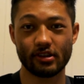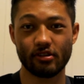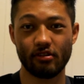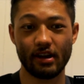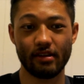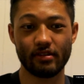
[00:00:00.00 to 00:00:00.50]
you
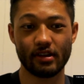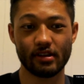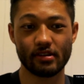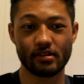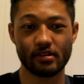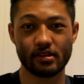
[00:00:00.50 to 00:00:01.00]
don't have a,
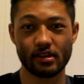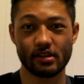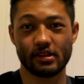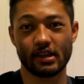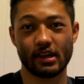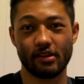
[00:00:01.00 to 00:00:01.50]
it's
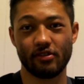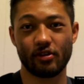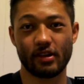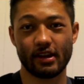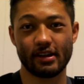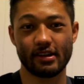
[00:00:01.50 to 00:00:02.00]
like if you're
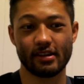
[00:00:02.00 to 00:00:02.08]
like